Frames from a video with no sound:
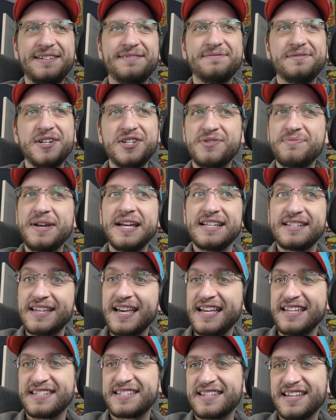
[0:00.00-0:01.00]
which makes
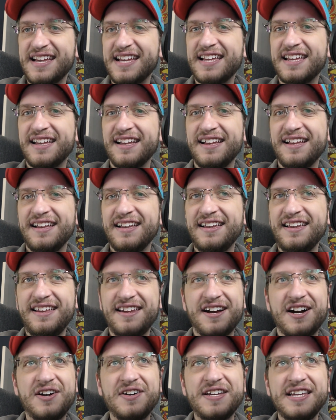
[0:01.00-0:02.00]
sense. Like, you
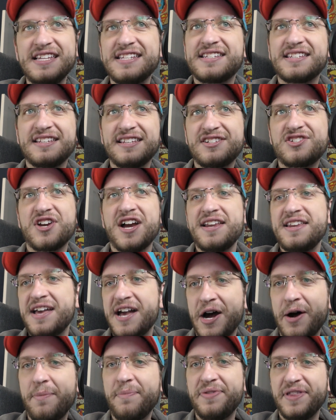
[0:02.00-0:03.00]
know, he's trying to
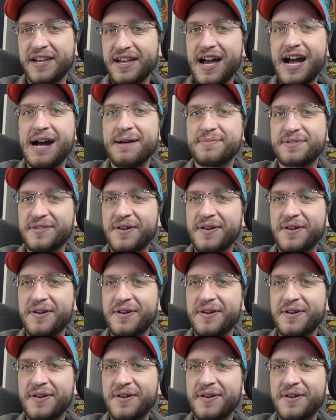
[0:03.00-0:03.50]
help the cops.